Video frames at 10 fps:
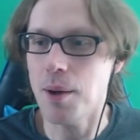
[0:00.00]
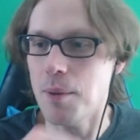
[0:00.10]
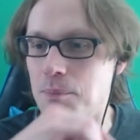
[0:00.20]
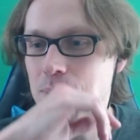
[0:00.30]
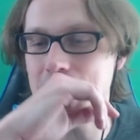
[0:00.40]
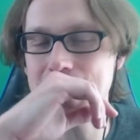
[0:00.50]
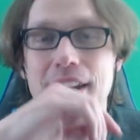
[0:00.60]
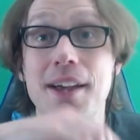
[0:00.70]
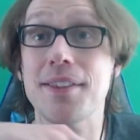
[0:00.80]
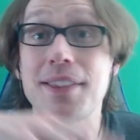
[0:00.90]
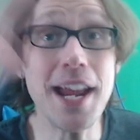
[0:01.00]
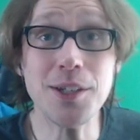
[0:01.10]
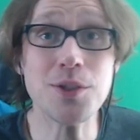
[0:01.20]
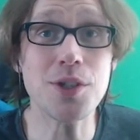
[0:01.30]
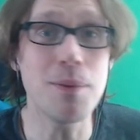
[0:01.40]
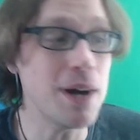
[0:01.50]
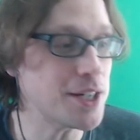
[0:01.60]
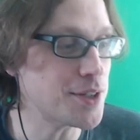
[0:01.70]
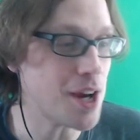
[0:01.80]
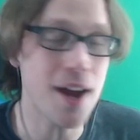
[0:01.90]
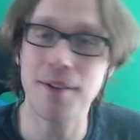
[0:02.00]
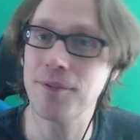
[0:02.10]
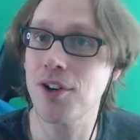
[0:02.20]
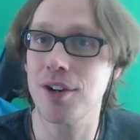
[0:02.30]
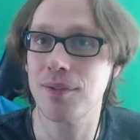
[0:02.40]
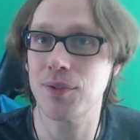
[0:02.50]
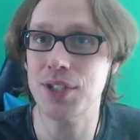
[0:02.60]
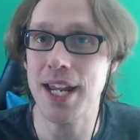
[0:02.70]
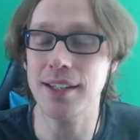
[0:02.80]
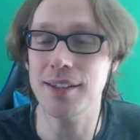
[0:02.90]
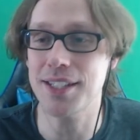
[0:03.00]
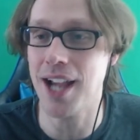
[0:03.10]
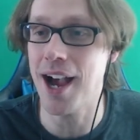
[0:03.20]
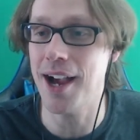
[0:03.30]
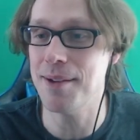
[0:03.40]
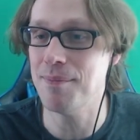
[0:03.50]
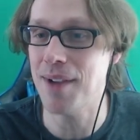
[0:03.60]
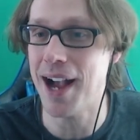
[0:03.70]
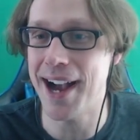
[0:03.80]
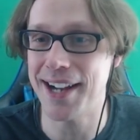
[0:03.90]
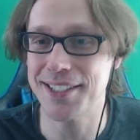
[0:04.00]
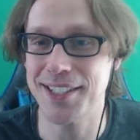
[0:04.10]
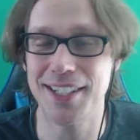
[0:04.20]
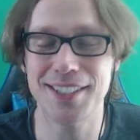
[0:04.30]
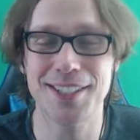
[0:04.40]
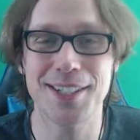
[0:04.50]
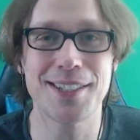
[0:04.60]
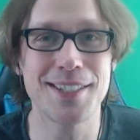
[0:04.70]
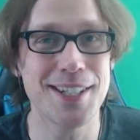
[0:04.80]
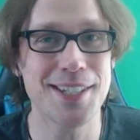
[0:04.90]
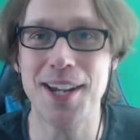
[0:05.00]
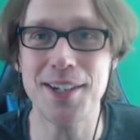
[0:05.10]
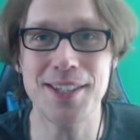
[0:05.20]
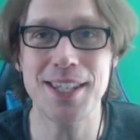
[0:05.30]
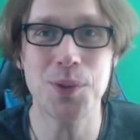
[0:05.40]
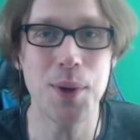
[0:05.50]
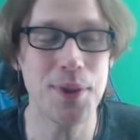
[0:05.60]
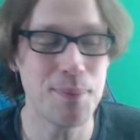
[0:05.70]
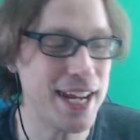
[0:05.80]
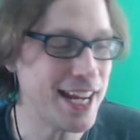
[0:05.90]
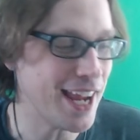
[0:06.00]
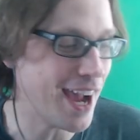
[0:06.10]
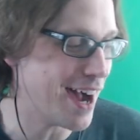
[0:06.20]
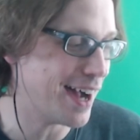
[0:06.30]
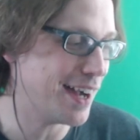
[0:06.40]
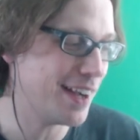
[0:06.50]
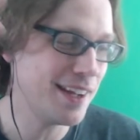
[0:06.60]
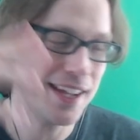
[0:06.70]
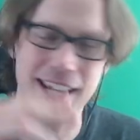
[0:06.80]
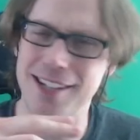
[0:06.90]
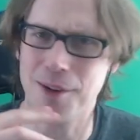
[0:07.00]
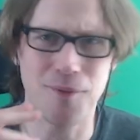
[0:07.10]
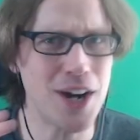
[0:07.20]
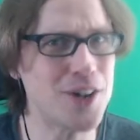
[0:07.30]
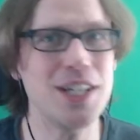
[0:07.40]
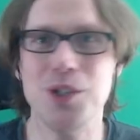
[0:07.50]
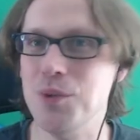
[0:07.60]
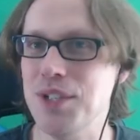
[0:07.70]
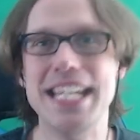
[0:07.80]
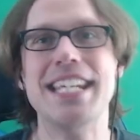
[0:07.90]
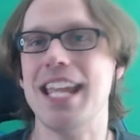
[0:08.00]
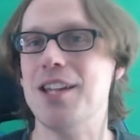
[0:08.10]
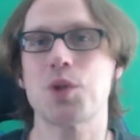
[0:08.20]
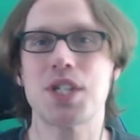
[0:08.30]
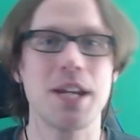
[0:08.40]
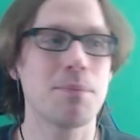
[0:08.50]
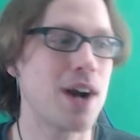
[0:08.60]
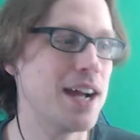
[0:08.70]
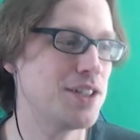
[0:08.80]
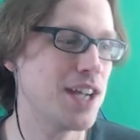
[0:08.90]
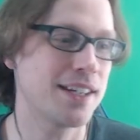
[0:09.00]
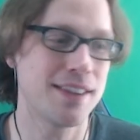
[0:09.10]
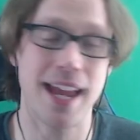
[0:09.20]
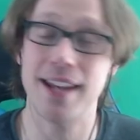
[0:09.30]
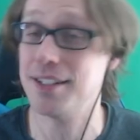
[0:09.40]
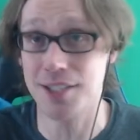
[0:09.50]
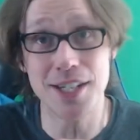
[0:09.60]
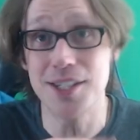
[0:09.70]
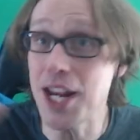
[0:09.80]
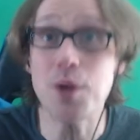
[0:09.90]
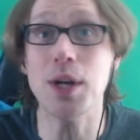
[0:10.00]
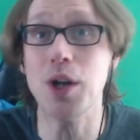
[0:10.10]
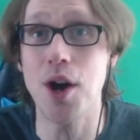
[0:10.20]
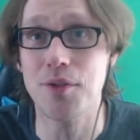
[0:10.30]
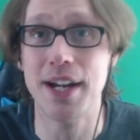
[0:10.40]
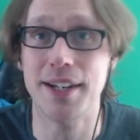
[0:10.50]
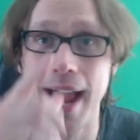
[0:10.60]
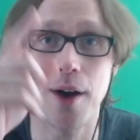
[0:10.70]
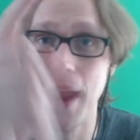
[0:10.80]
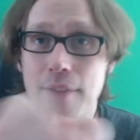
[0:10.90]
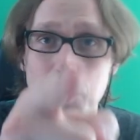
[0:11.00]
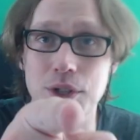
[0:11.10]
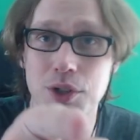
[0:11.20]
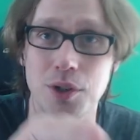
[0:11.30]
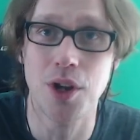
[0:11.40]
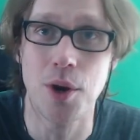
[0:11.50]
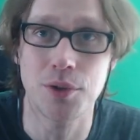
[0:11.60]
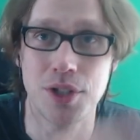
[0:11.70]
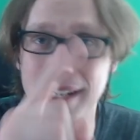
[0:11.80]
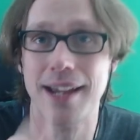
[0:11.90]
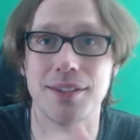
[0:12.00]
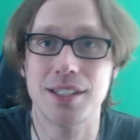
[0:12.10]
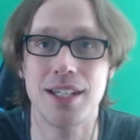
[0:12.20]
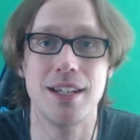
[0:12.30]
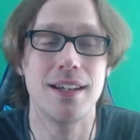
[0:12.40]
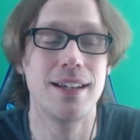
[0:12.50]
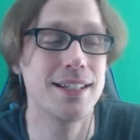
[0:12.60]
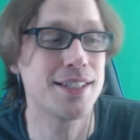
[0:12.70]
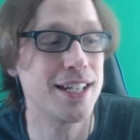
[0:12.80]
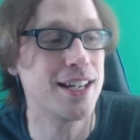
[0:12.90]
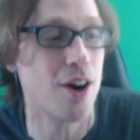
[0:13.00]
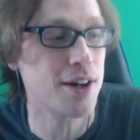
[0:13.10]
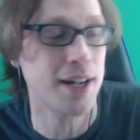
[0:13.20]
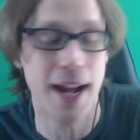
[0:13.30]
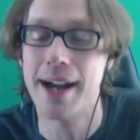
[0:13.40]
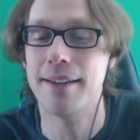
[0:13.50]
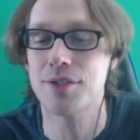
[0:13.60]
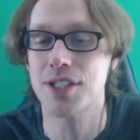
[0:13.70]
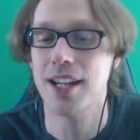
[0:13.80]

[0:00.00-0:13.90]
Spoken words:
But thank you so much for taking the time to discuss this with me. It's a very unique, interesting project that is continuing on right now. Everyone should go check out the TEC Archives.